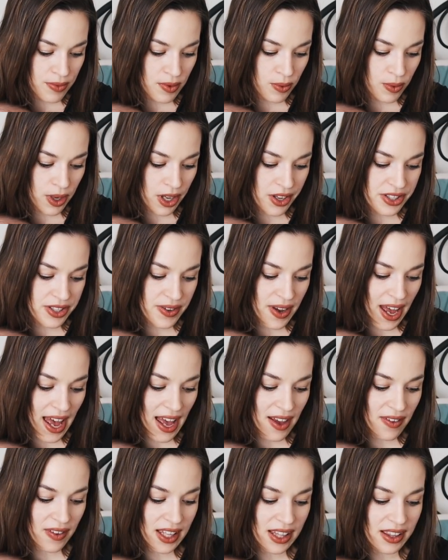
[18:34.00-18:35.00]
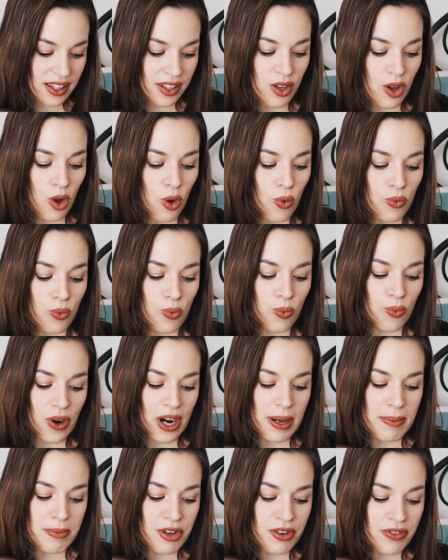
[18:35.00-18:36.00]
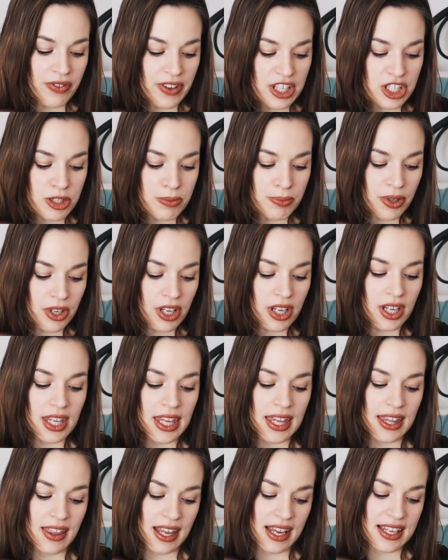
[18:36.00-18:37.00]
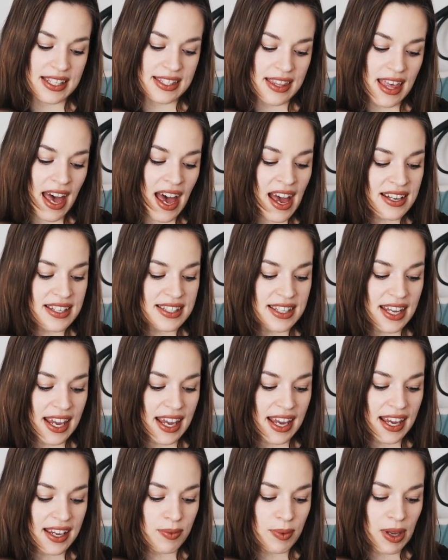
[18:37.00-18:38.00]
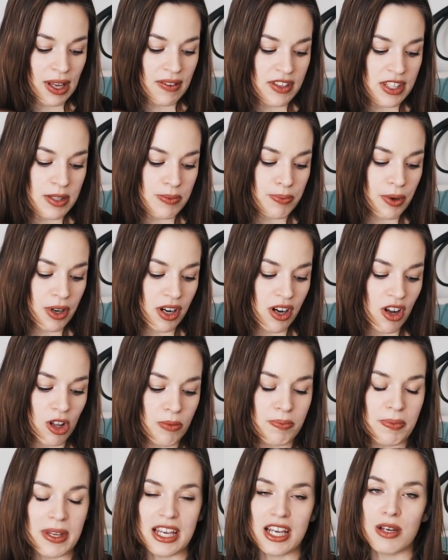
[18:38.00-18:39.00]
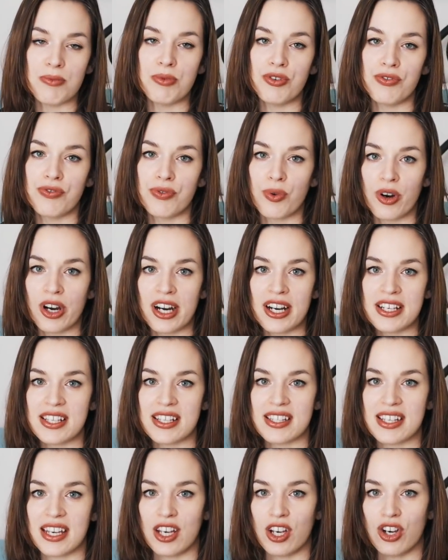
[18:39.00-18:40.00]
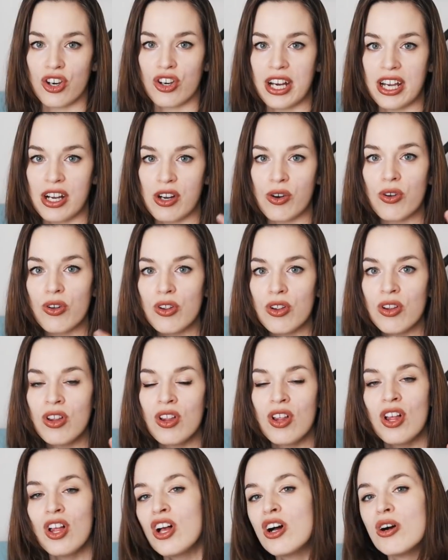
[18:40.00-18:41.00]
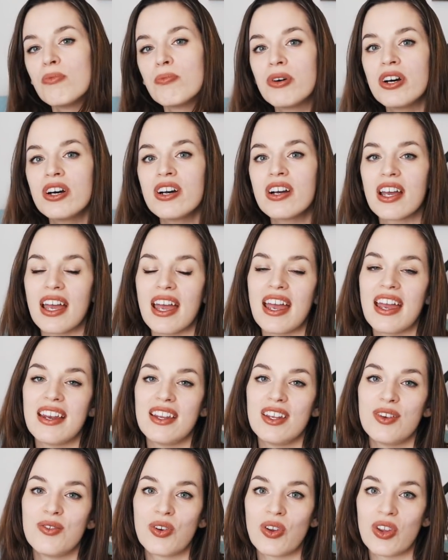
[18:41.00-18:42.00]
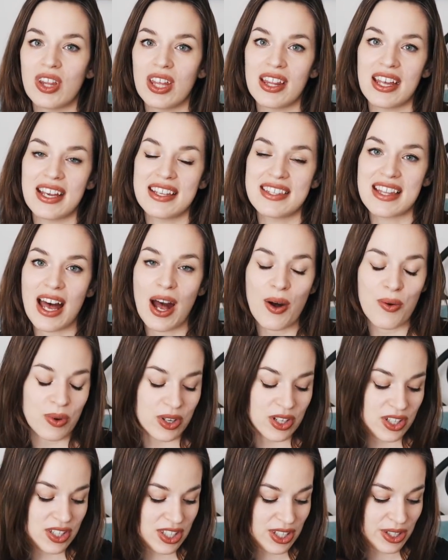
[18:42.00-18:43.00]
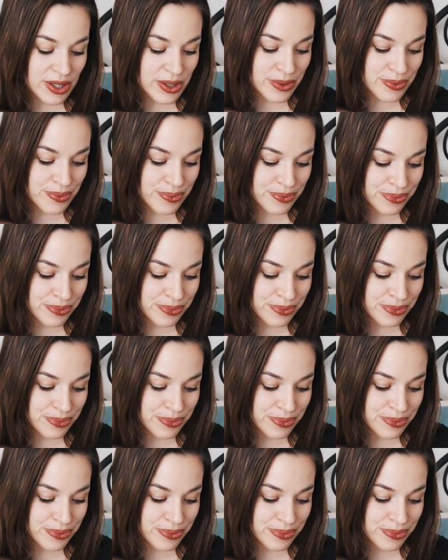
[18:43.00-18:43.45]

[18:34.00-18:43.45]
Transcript: We also have a little rainbow fish book. He likes that. And we have this book called Peekaboo Forest. It's like a crinkle book, and he really likes that one too.